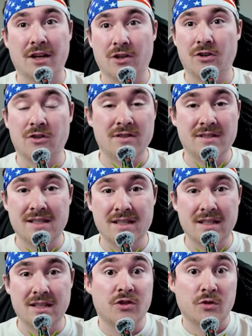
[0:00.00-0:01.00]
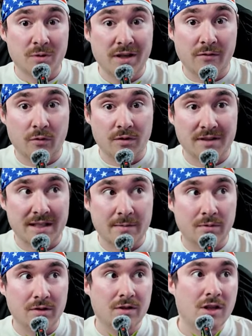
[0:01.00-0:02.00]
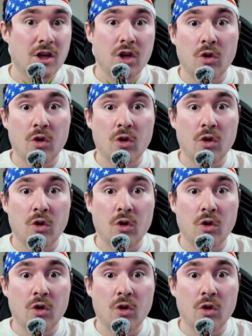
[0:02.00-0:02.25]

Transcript: currency, Sui for example,